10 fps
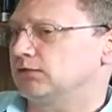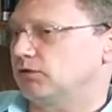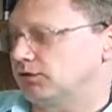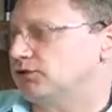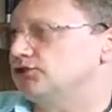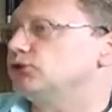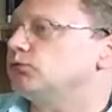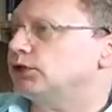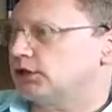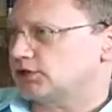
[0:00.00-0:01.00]
What they're
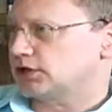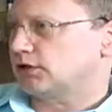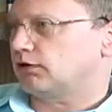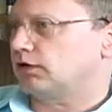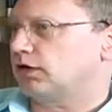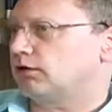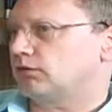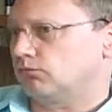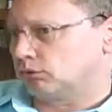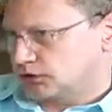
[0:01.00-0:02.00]
doing is they're uh,
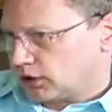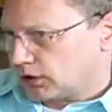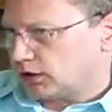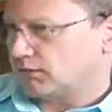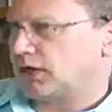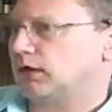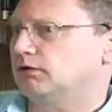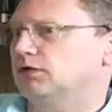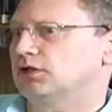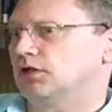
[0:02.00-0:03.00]
we're talking about